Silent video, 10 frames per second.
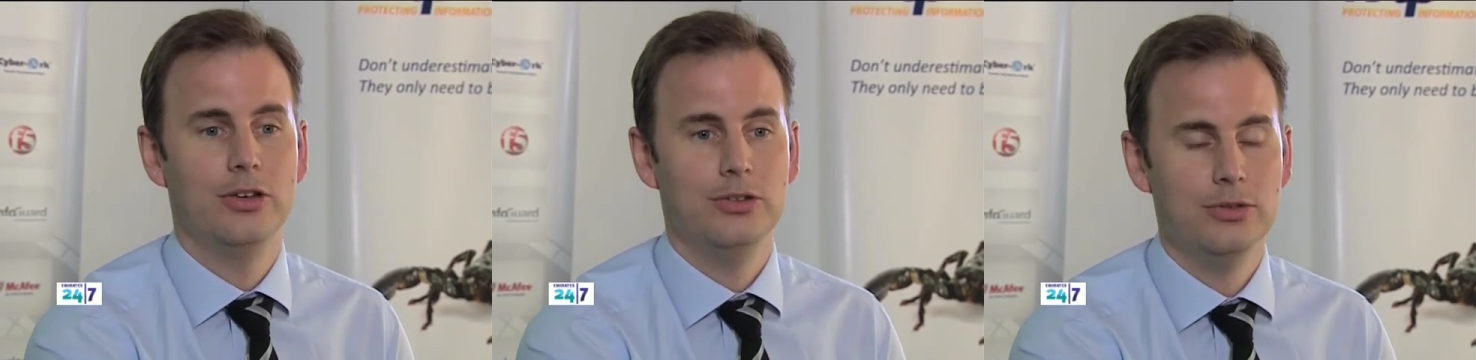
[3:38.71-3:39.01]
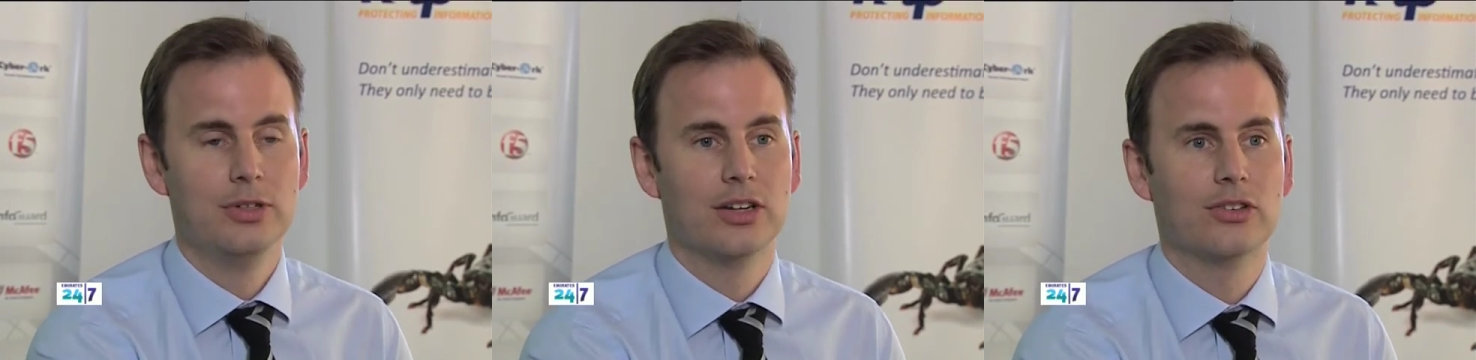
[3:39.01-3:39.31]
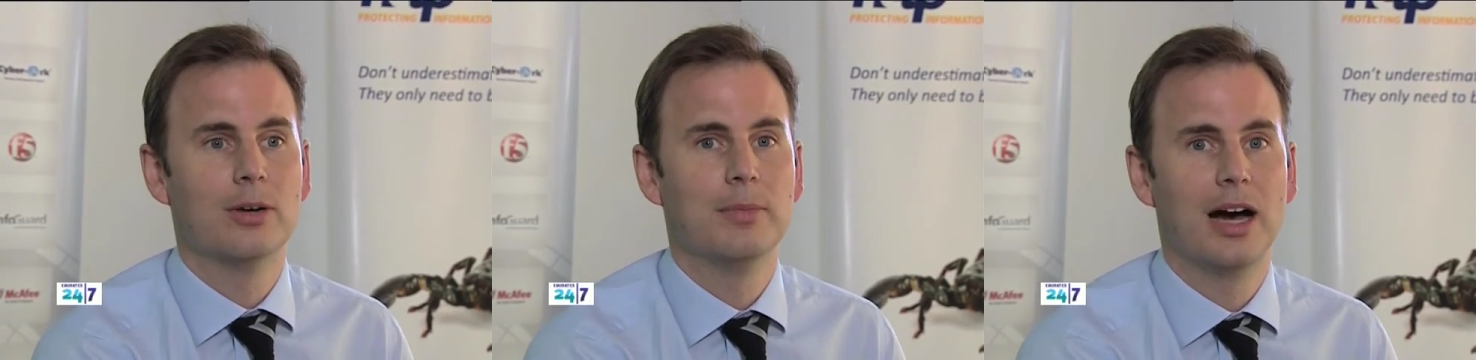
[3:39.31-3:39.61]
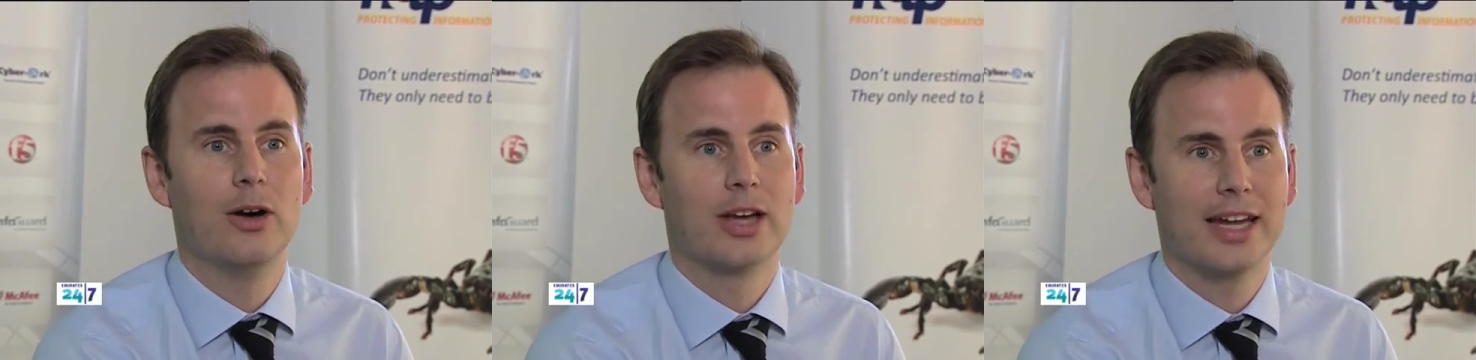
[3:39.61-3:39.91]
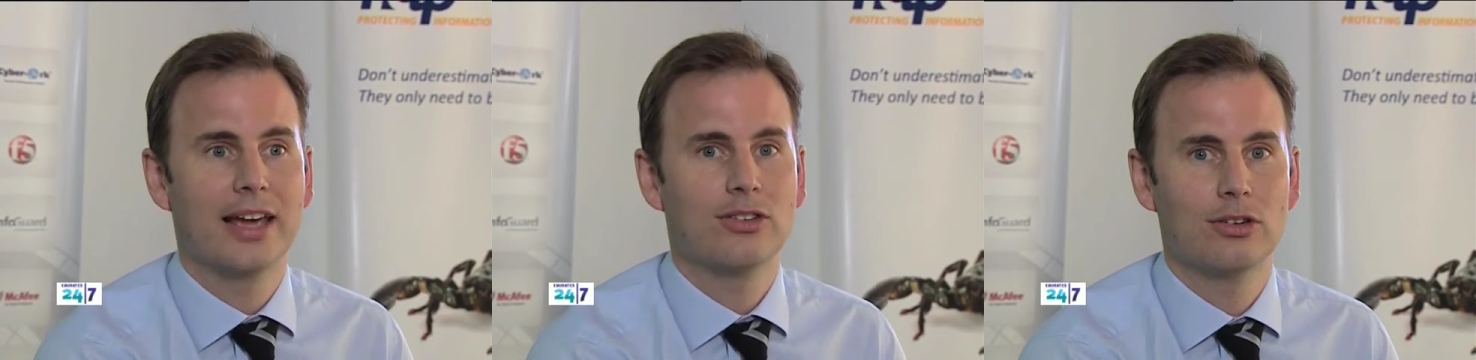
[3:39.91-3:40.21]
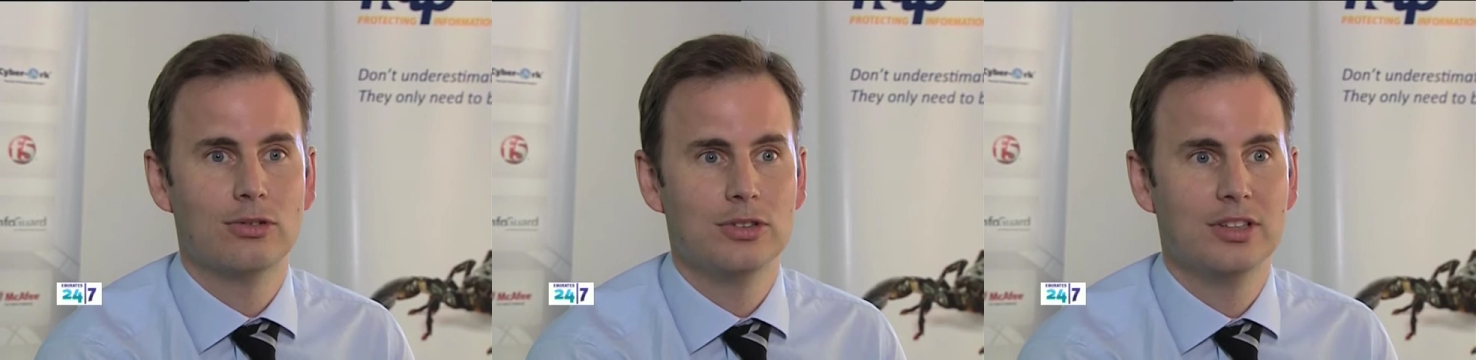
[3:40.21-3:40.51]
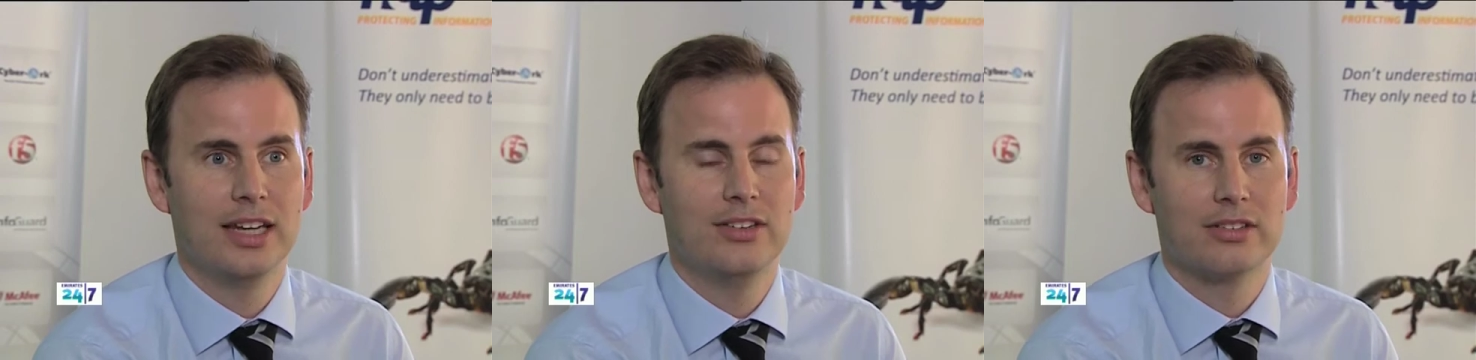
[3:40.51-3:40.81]
you can somehow get access to your
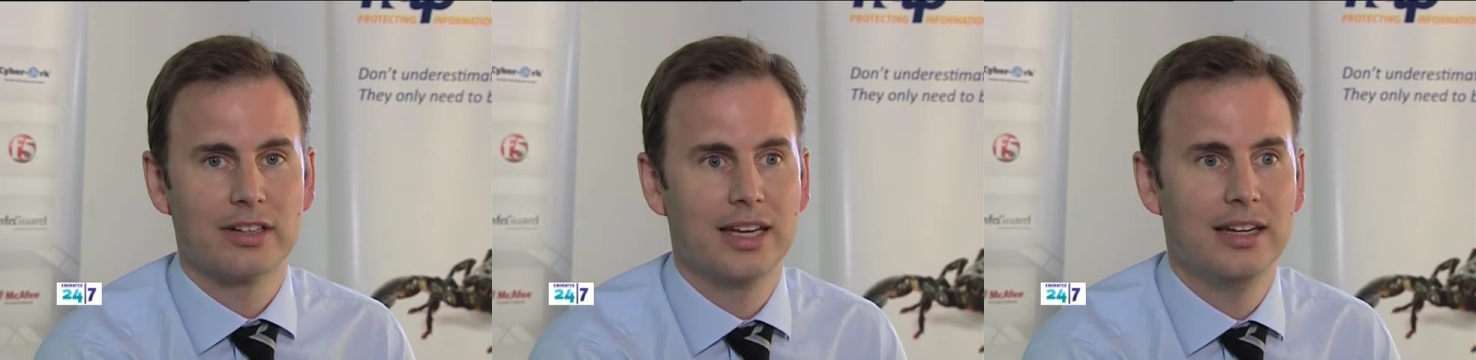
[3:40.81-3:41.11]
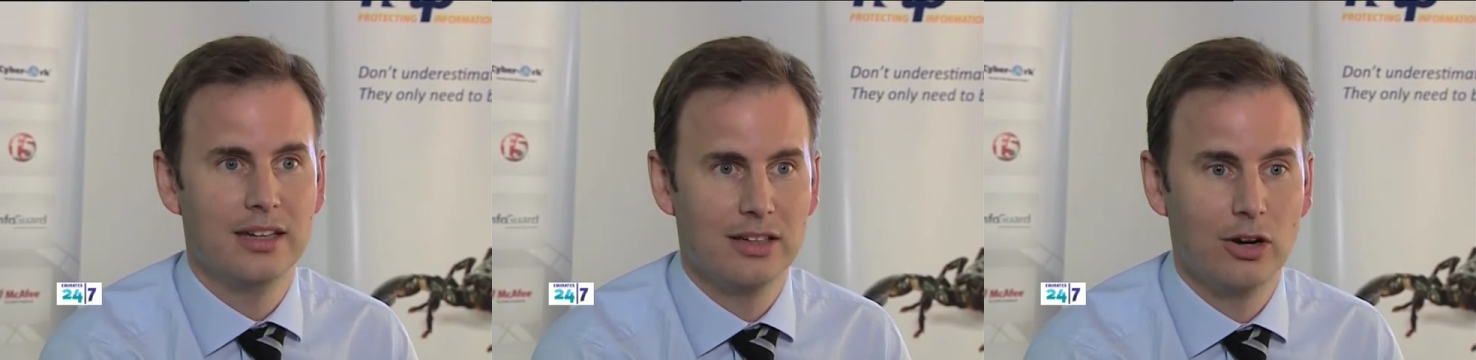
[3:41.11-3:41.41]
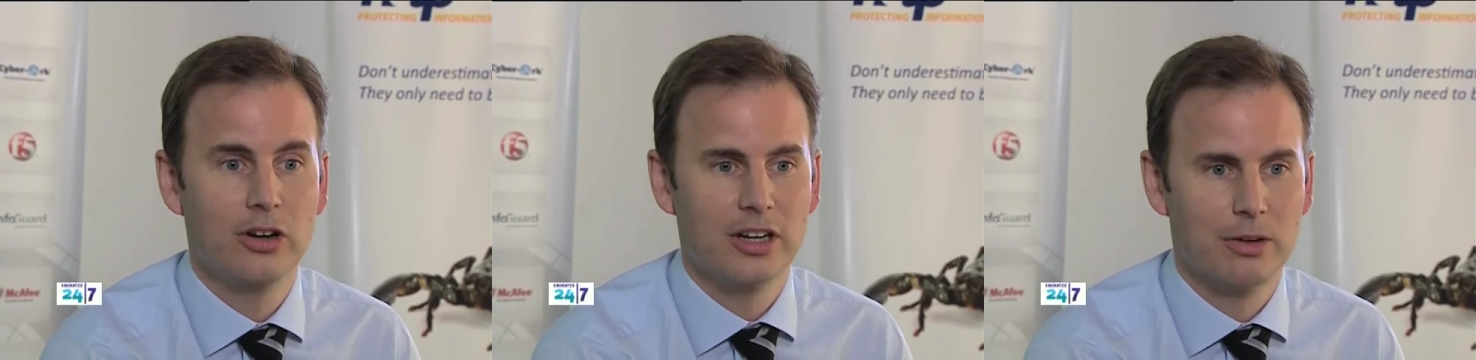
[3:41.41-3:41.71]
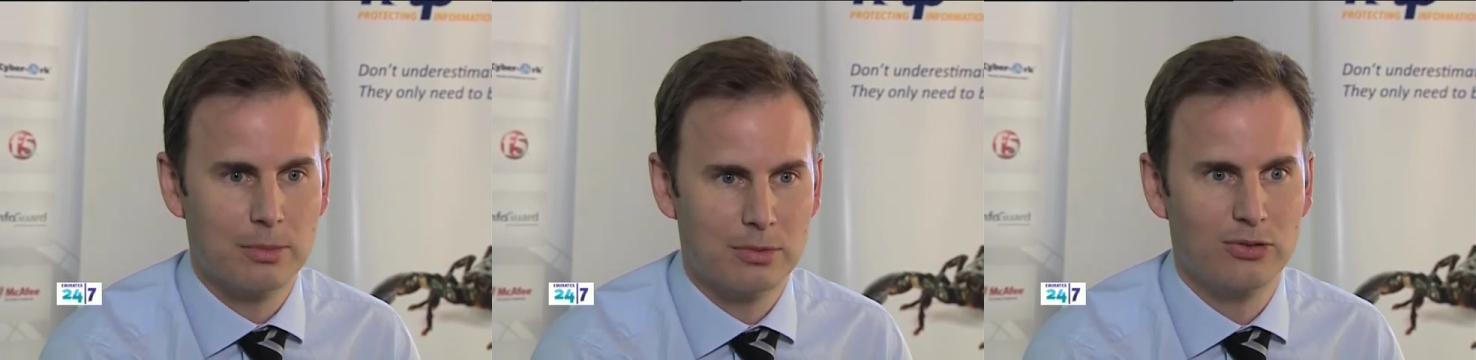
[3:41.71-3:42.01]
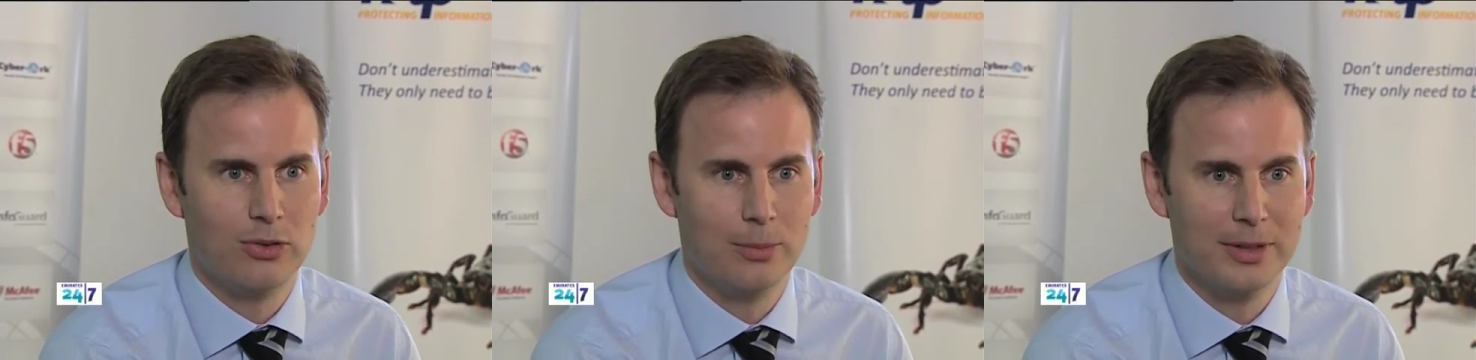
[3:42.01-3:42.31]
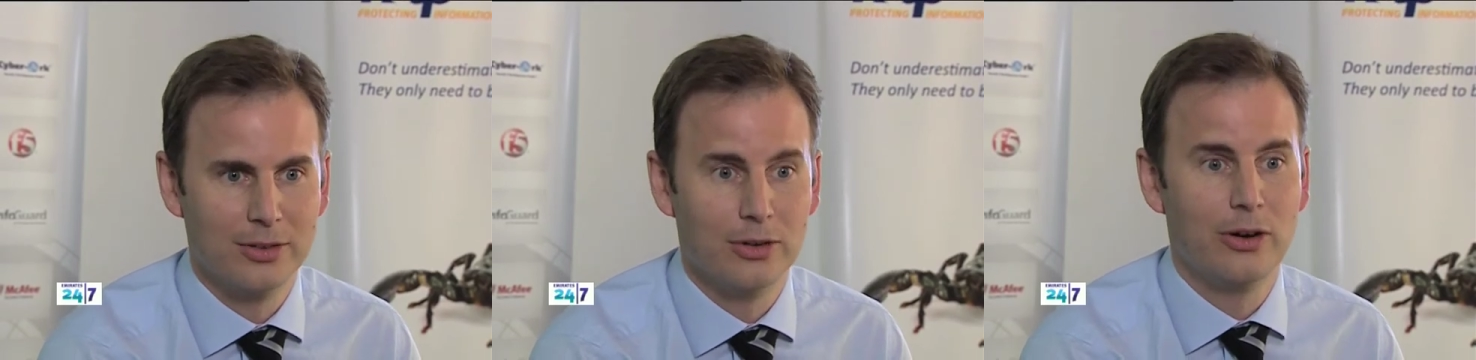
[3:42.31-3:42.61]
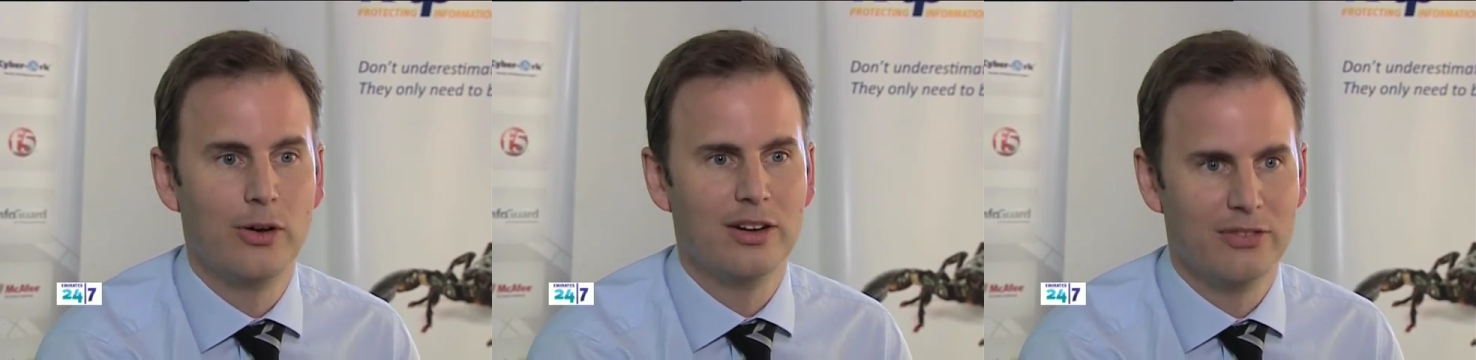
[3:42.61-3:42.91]
data again in an unencrypted format or
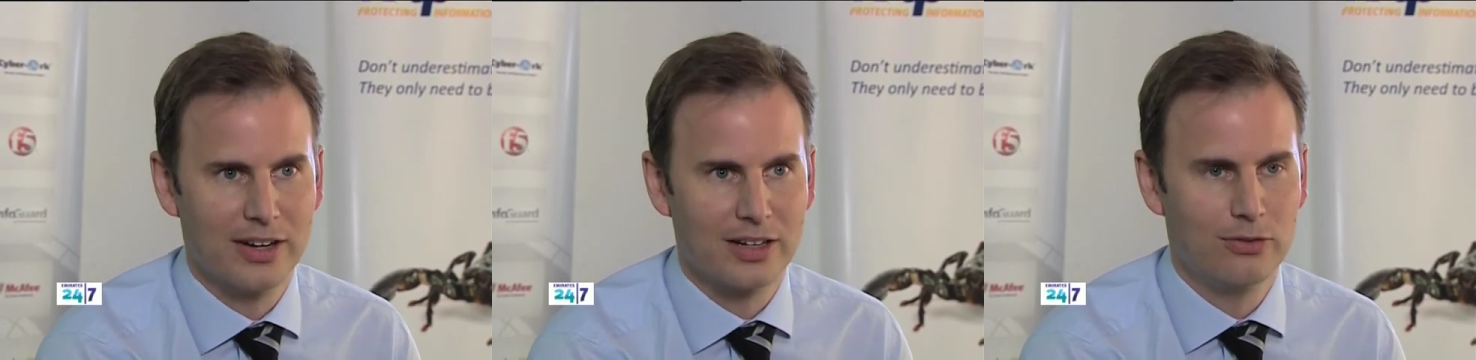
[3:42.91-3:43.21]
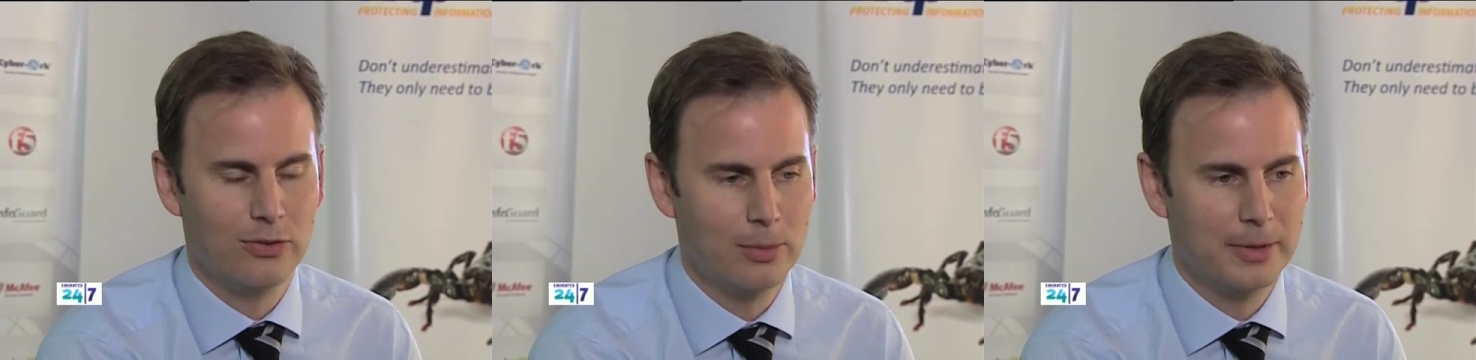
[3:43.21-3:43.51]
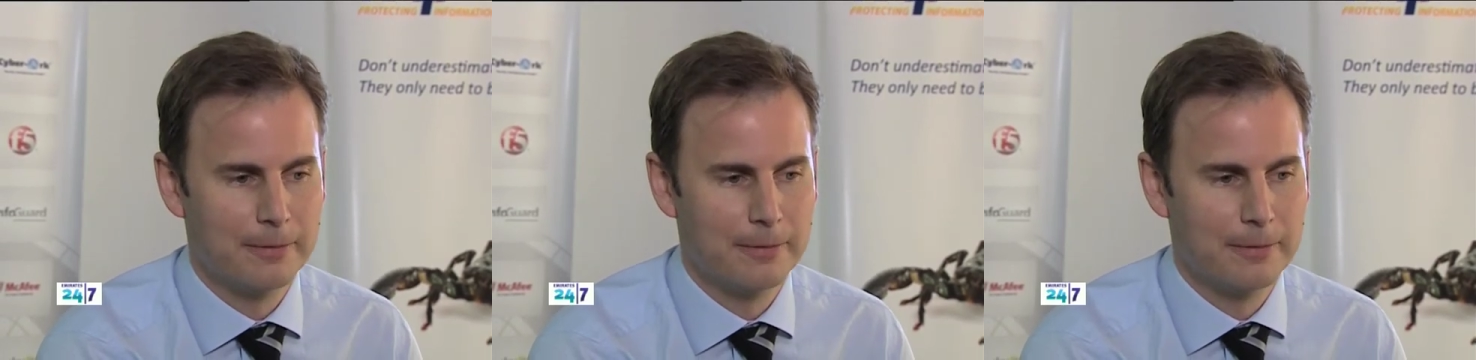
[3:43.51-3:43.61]
uninfected format.